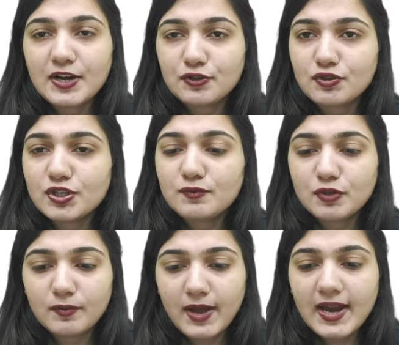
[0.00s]
hydrogen
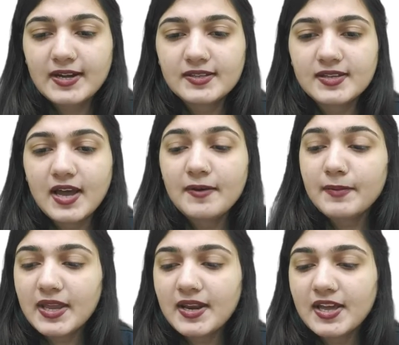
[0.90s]
bromide is our
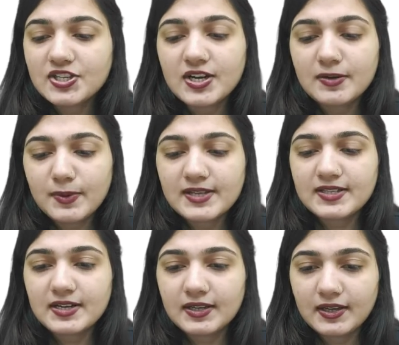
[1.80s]
main agent
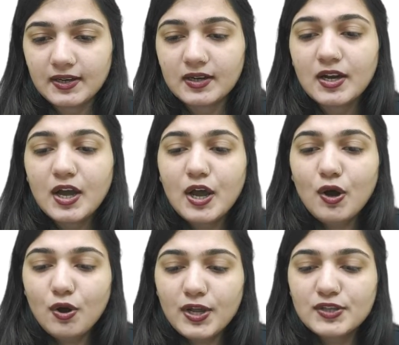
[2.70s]
present here
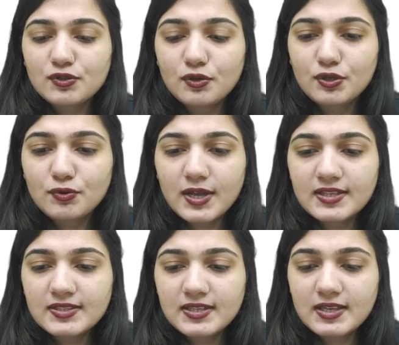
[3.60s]
okay so you
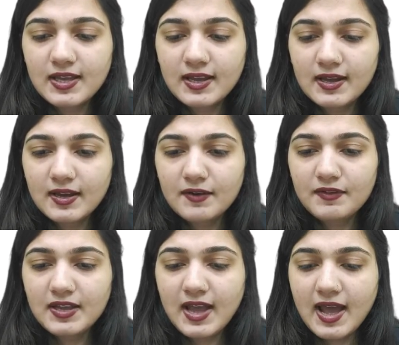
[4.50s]
can see here
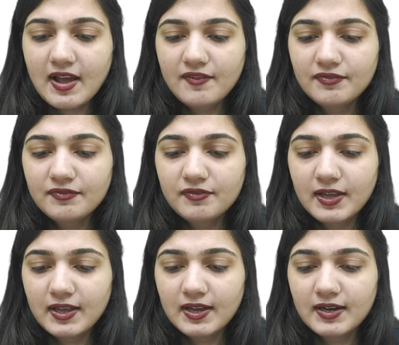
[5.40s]
we have
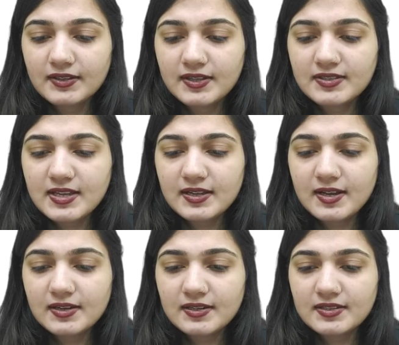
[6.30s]
here the
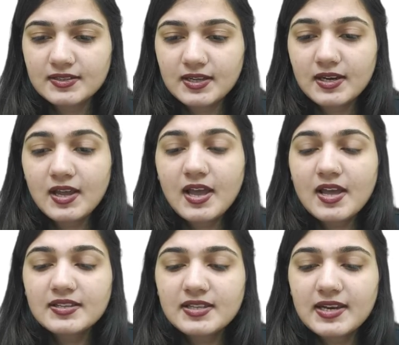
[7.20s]
single crystal
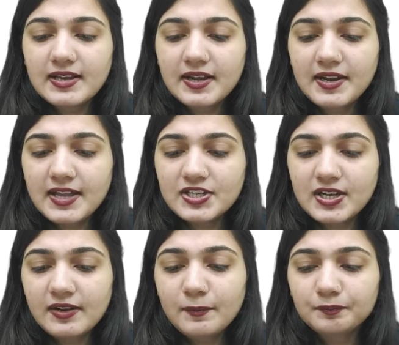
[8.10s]
silicon
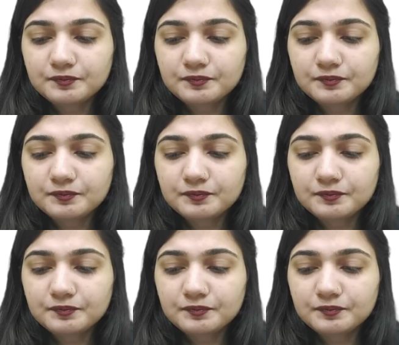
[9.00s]
etching